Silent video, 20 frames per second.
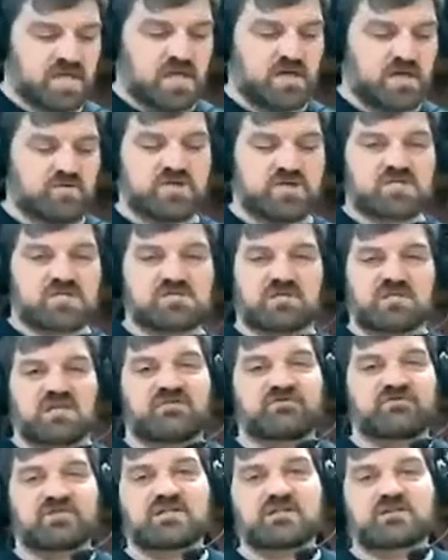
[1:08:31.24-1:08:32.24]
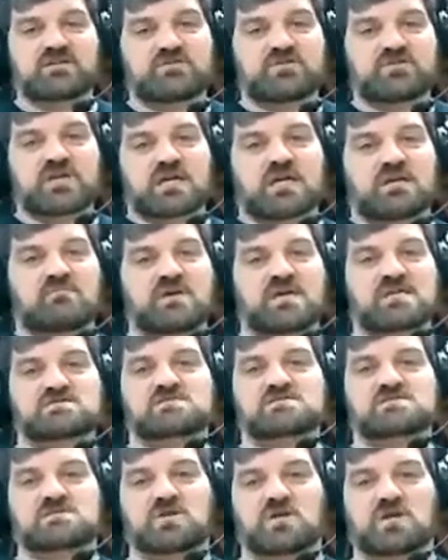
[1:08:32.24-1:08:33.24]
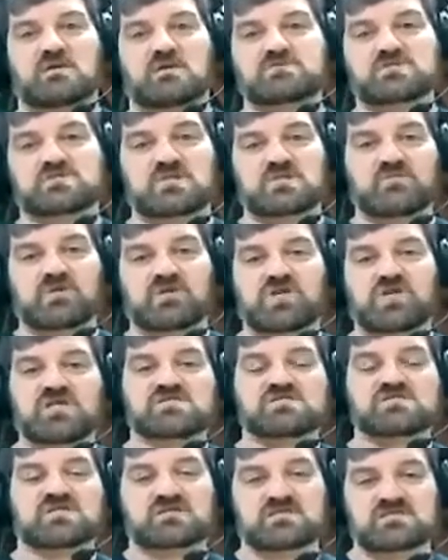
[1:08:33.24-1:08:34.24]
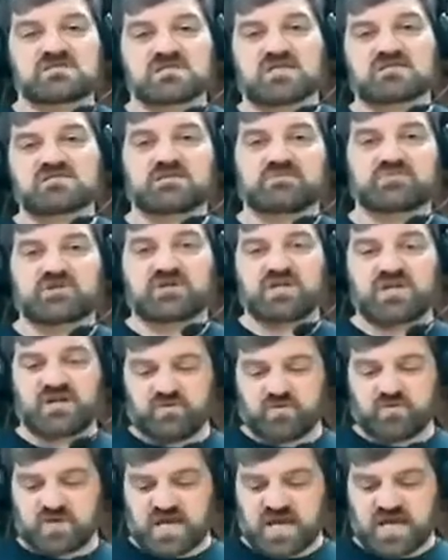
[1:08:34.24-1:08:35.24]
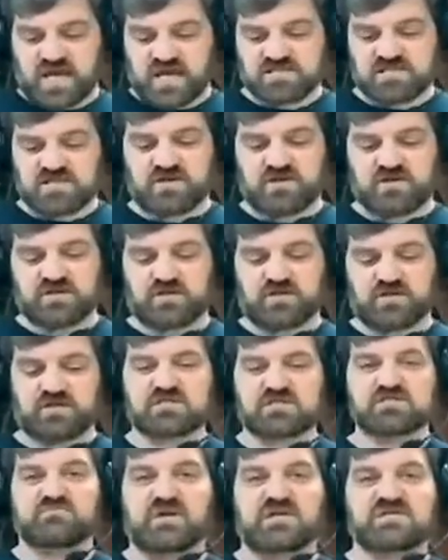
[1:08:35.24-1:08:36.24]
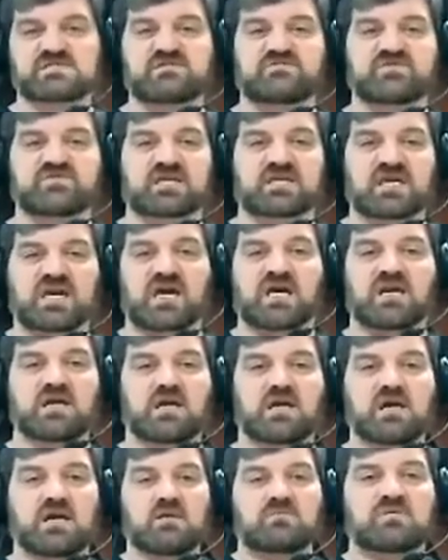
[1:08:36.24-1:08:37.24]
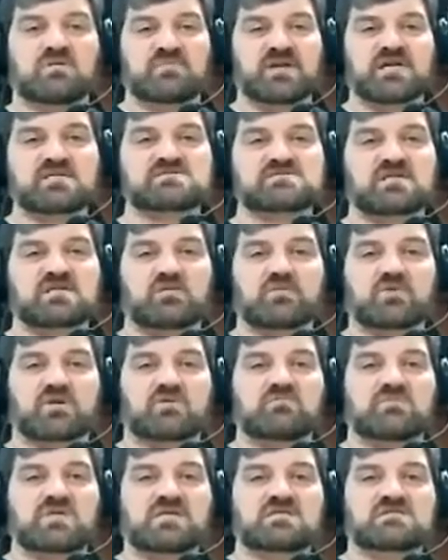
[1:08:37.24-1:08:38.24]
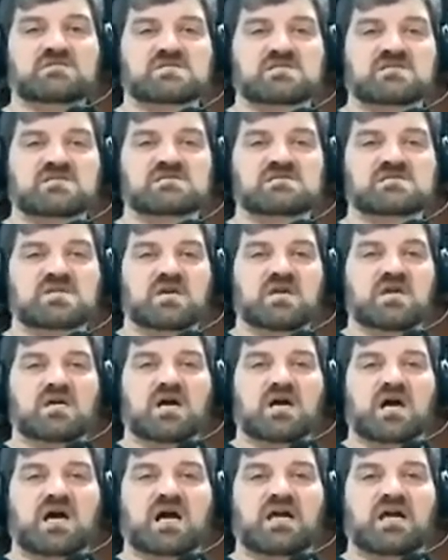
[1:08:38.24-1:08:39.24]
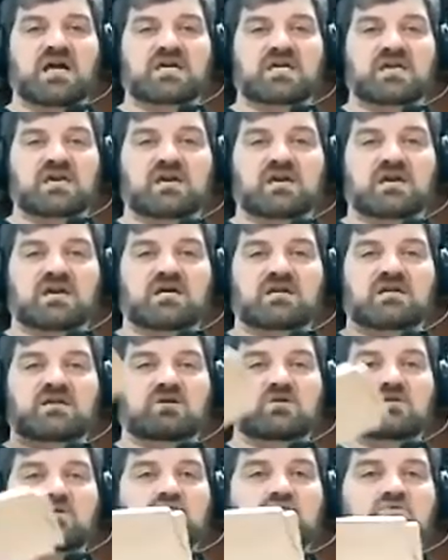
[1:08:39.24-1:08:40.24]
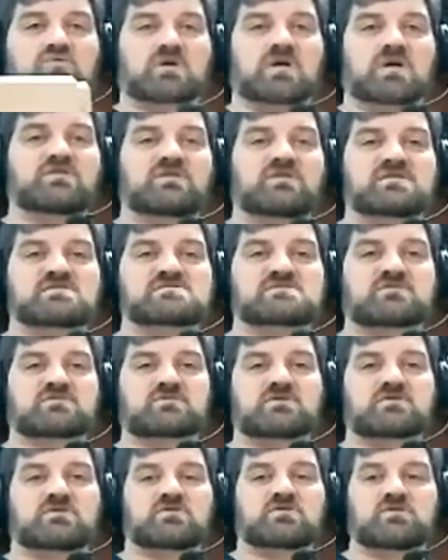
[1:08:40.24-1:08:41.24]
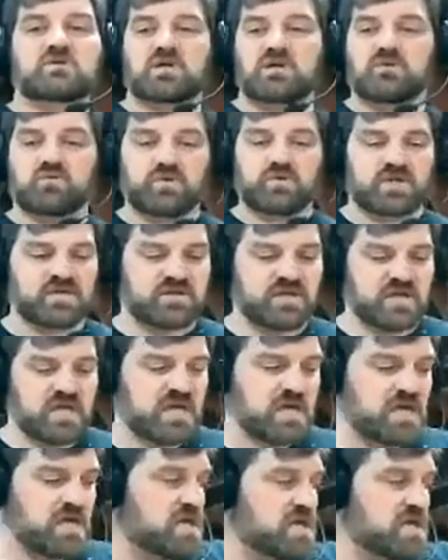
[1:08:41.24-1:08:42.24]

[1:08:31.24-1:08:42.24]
which is a lovely little thing, and it makes his job so much easier. It's not something that everyone has, and they're a little expensive to get. But basically what it means is I can run this through with a